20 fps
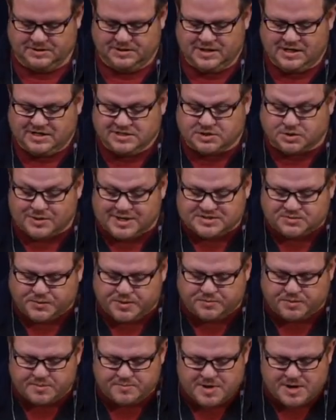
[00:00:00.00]
So, as we
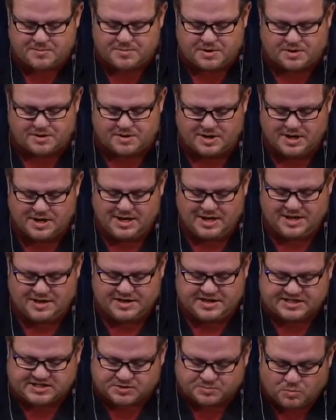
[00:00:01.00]
remember
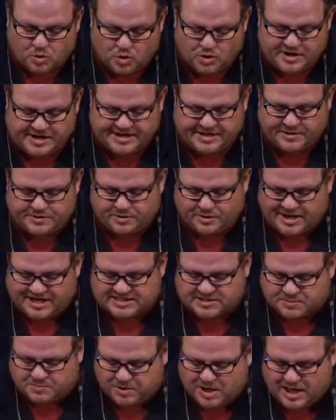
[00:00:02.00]
this morning
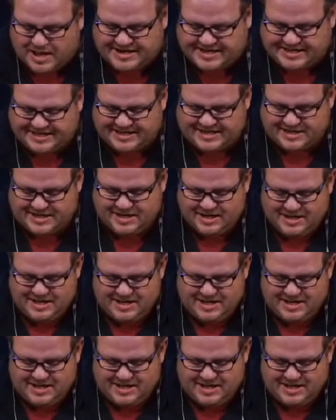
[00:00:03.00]
Christ's body and